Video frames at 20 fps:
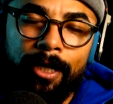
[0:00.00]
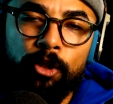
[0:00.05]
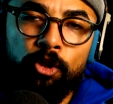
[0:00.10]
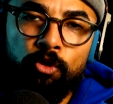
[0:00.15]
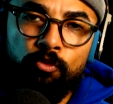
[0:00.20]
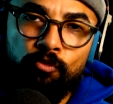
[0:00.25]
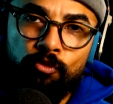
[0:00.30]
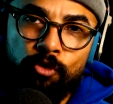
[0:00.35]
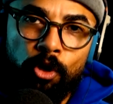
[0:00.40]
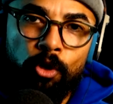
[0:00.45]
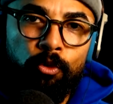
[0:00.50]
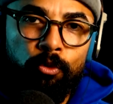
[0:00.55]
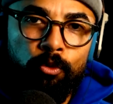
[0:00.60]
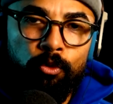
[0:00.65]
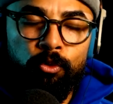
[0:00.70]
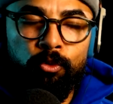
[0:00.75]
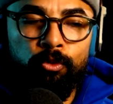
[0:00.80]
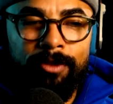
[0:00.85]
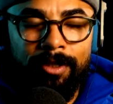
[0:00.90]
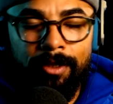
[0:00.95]
You know
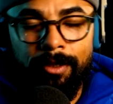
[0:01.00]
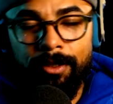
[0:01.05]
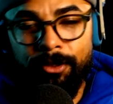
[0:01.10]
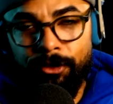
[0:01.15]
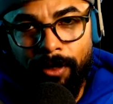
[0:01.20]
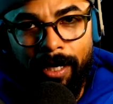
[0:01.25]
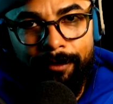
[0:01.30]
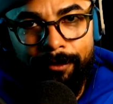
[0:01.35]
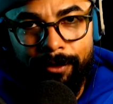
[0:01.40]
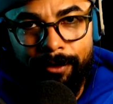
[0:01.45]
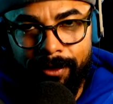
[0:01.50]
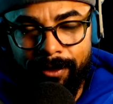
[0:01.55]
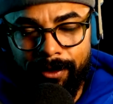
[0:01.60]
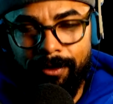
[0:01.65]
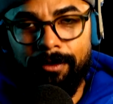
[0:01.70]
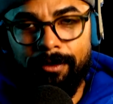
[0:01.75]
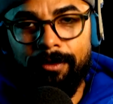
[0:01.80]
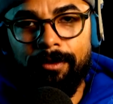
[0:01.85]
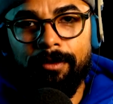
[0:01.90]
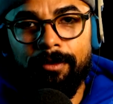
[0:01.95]
who's in the driver's
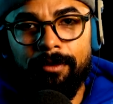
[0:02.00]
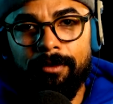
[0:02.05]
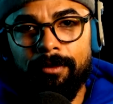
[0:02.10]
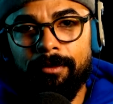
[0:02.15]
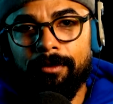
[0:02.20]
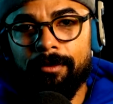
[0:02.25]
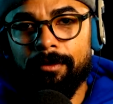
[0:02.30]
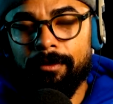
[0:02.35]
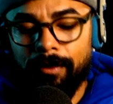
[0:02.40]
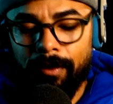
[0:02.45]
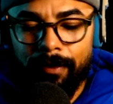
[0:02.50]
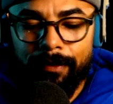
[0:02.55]
seat. Okay.